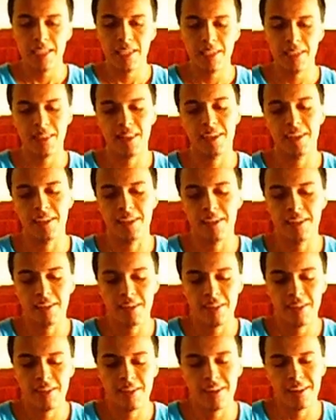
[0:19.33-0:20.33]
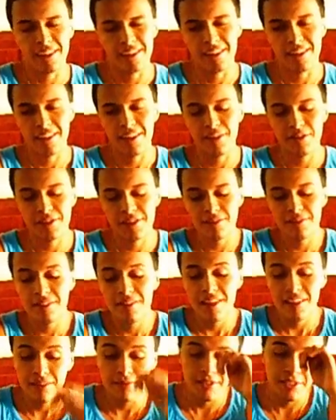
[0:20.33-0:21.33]
Like, okay, I was in
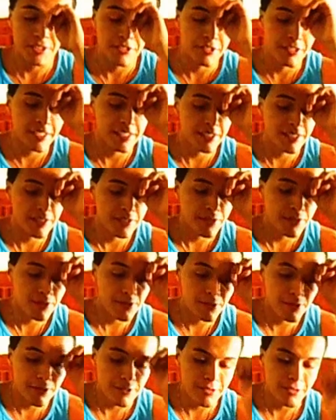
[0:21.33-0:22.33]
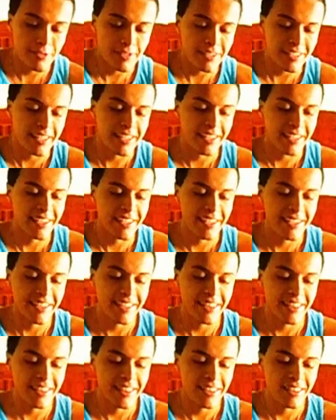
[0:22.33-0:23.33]
elementary school
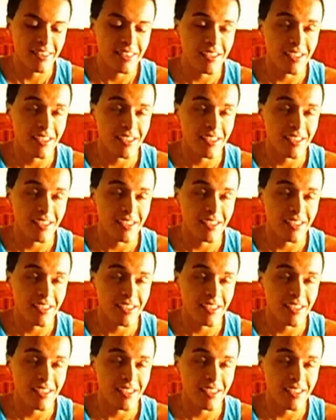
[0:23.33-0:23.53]
and,